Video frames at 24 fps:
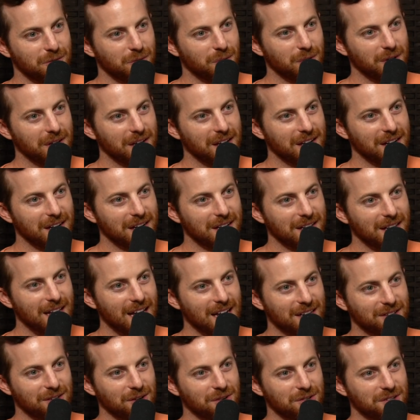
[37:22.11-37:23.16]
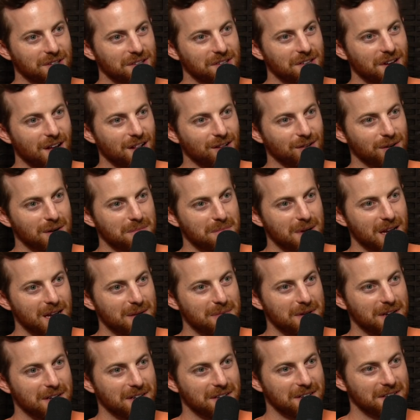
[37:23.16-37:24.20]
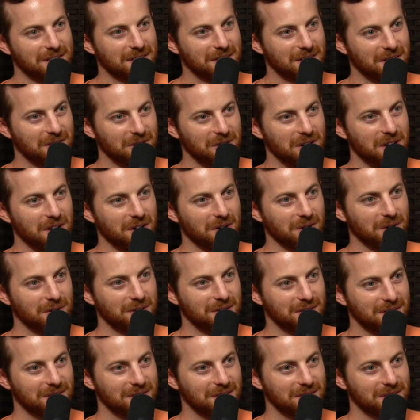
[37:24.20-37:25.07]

if we had a lactose intolerant baby. Oh, no.